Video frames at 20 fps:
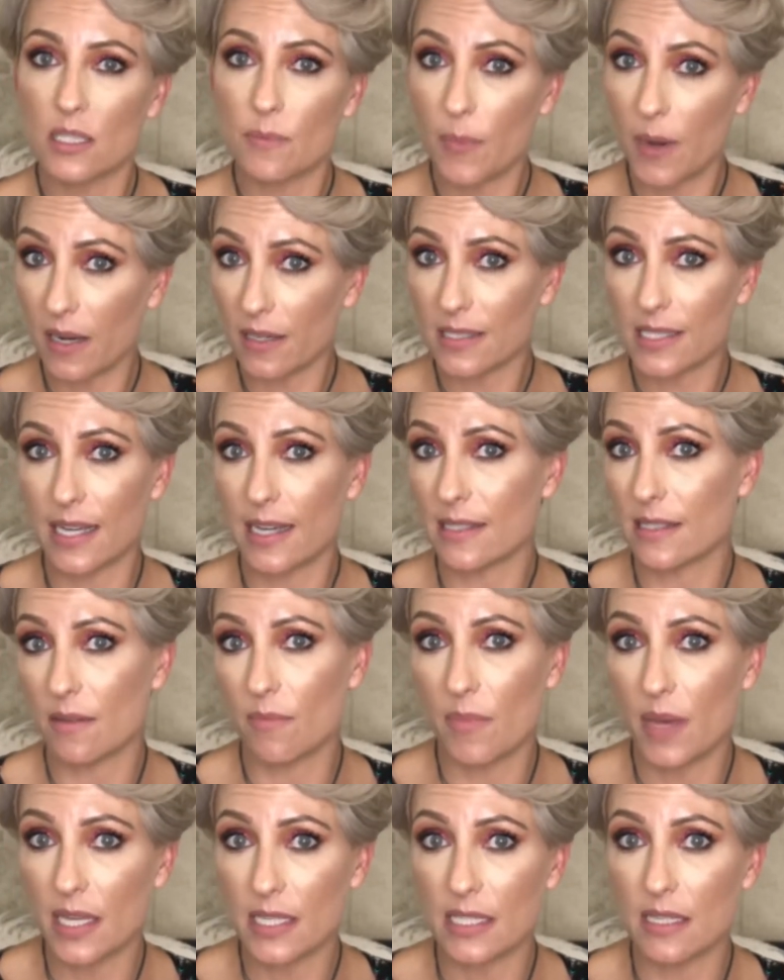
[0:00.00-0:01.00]
Box has
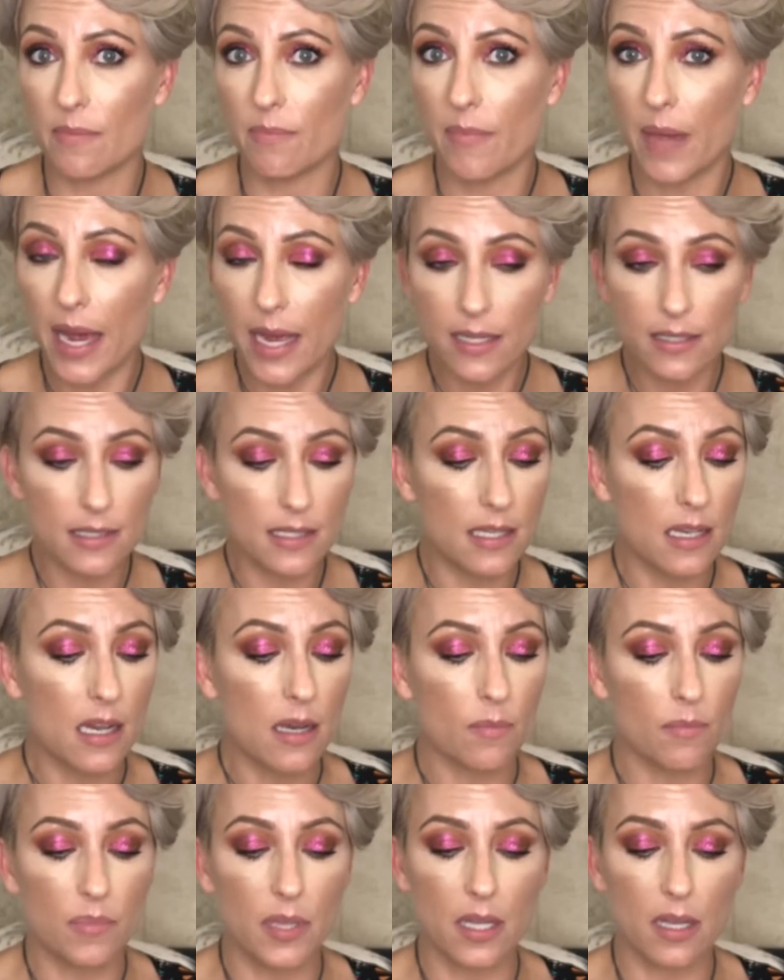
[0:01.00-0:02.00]
amazing mats
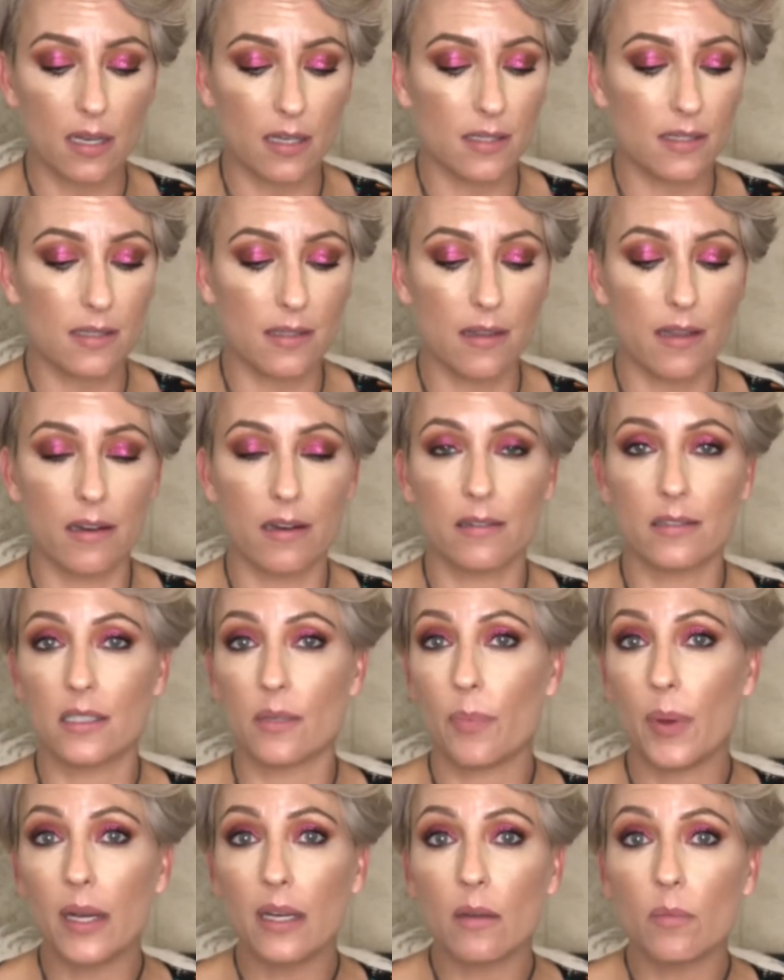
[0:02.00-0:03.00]
because they're
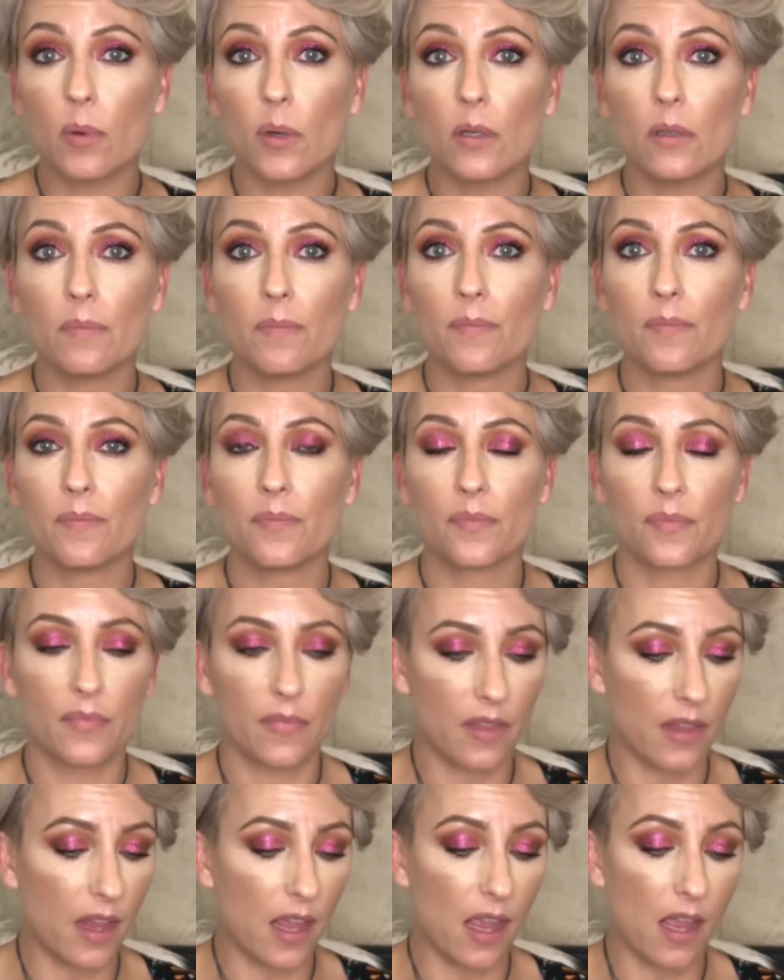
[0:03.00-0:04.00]
dependable,
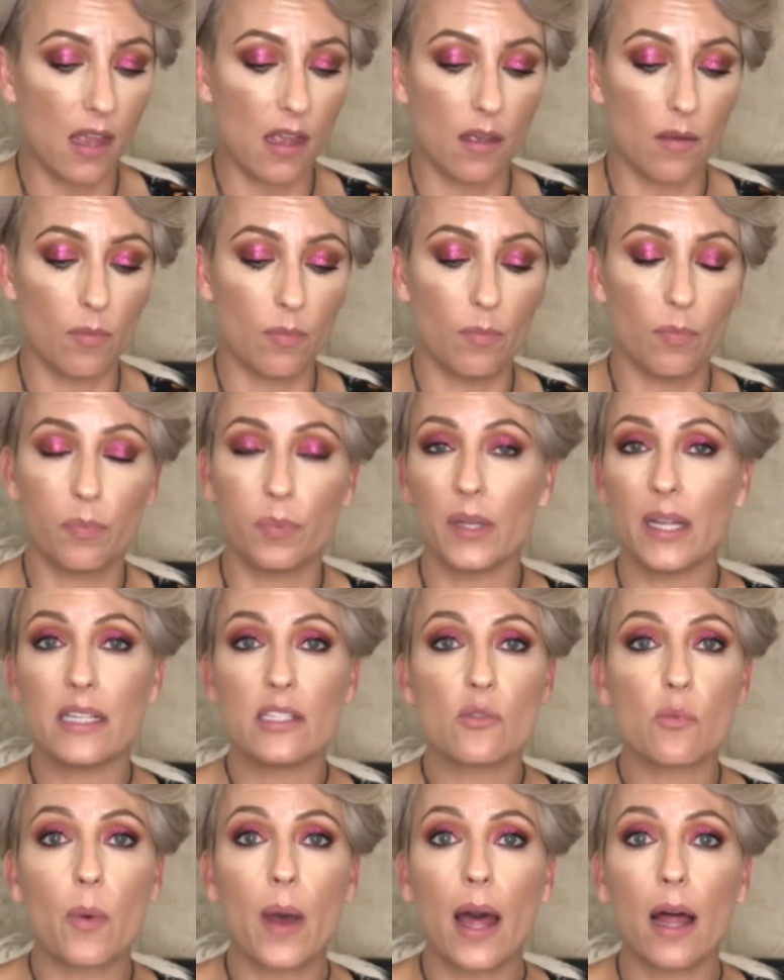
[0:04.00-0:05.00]
they
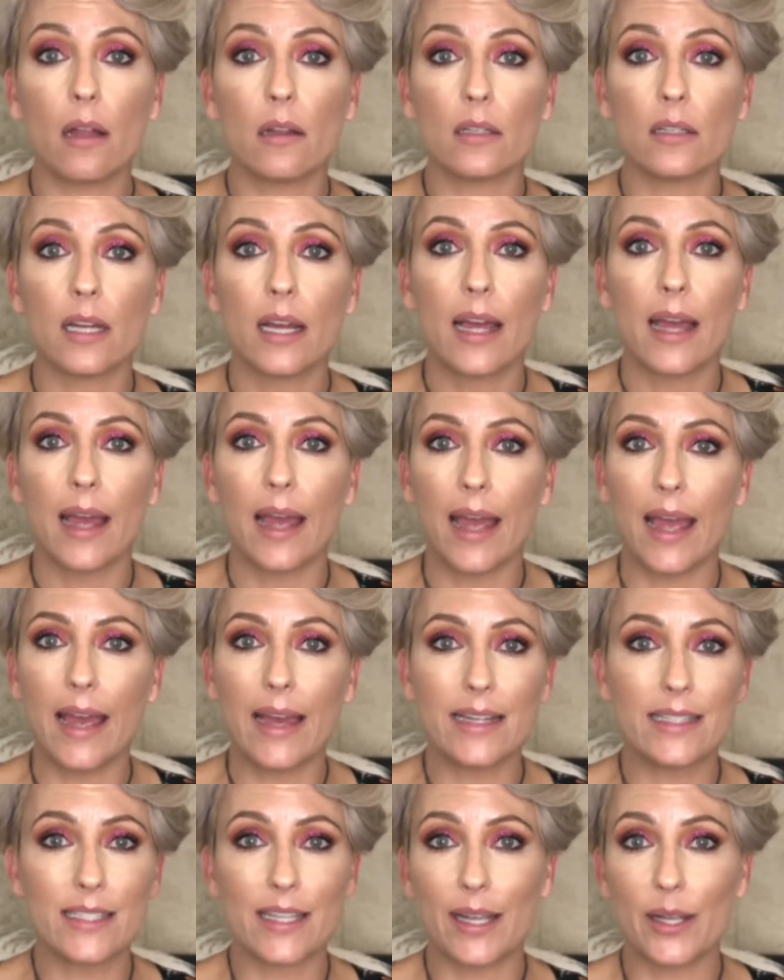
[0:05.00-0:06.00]
blend well,
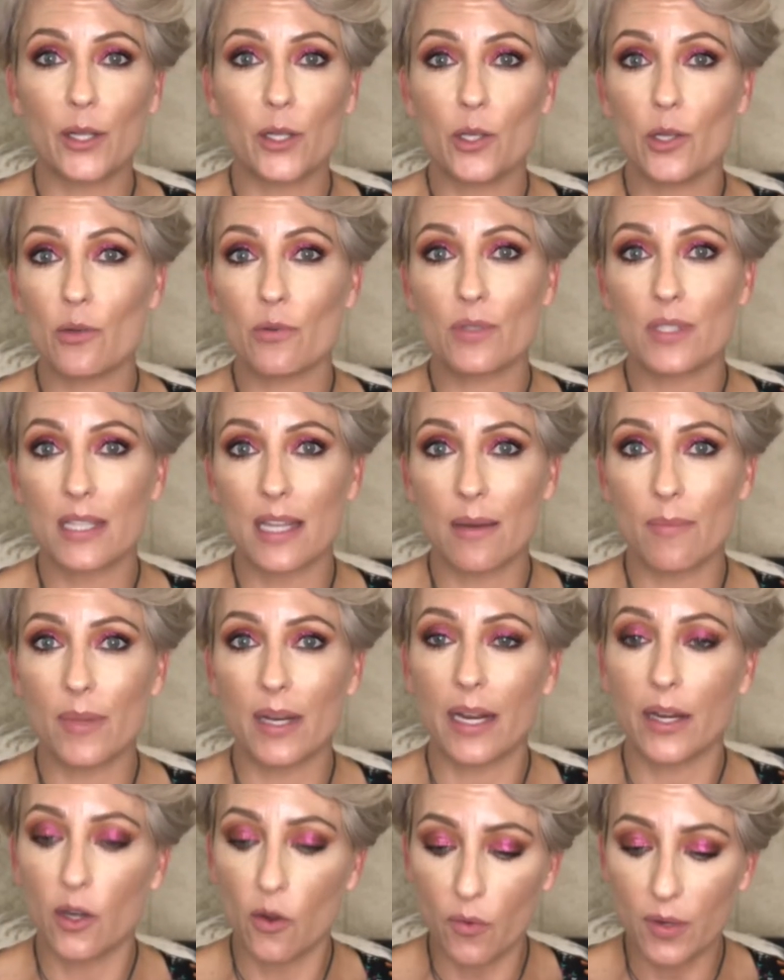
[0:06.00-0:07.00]
and I could use them
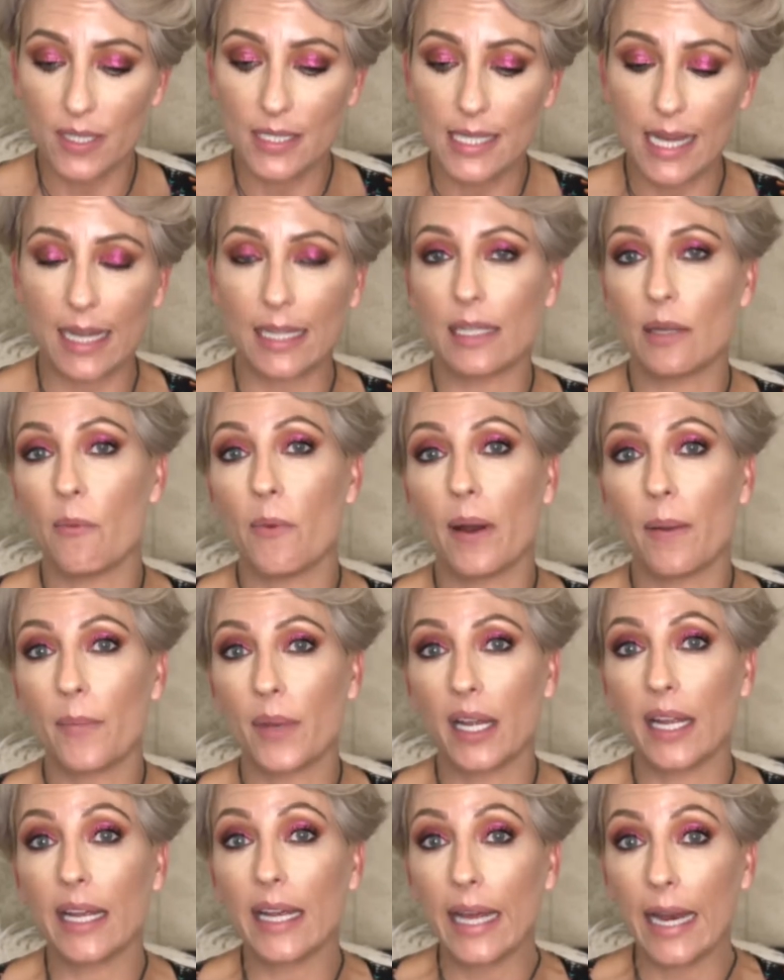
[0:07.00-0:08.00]
and I know exactly what I'm
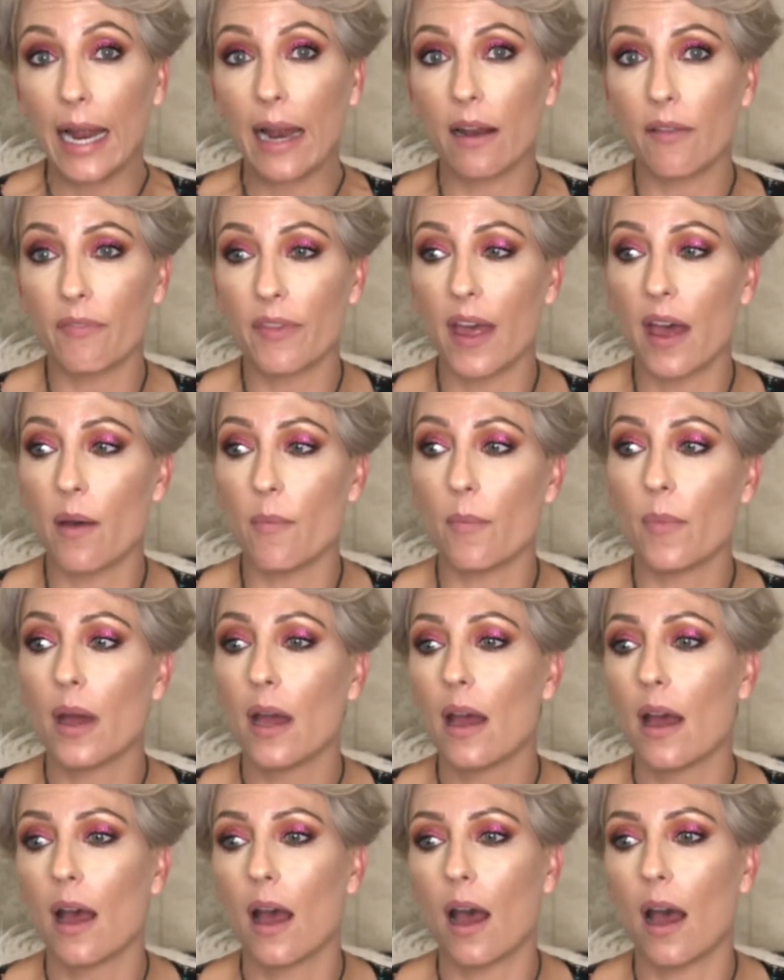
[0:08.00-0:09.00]
going to get out of them,
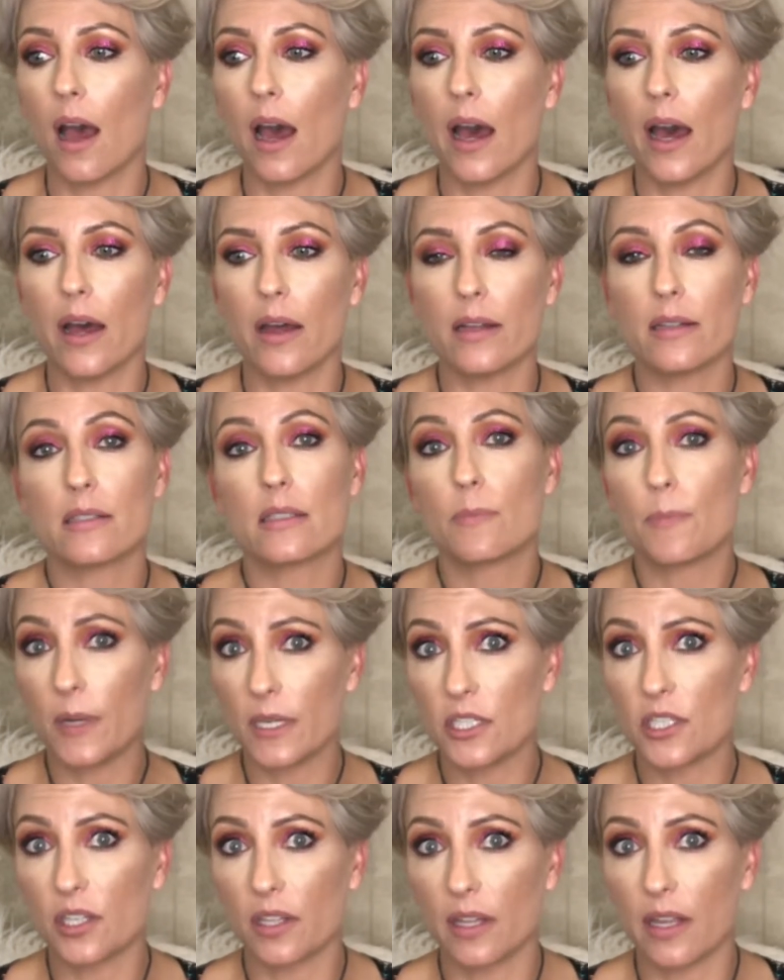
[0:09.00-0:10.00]
uh,
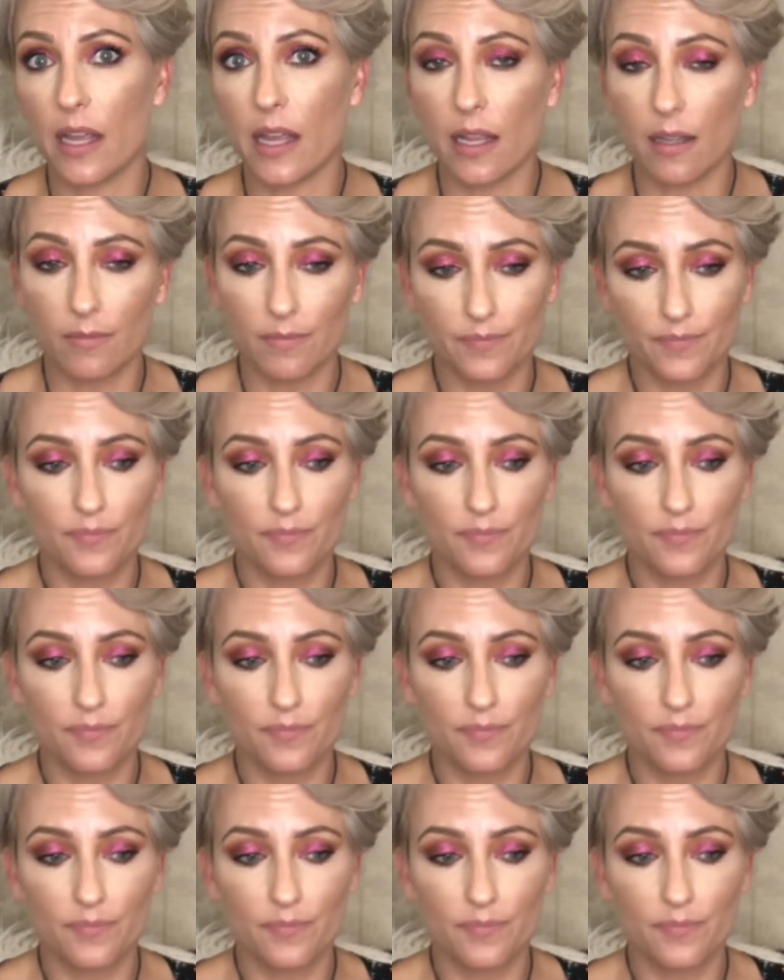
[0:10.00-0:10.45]
especially,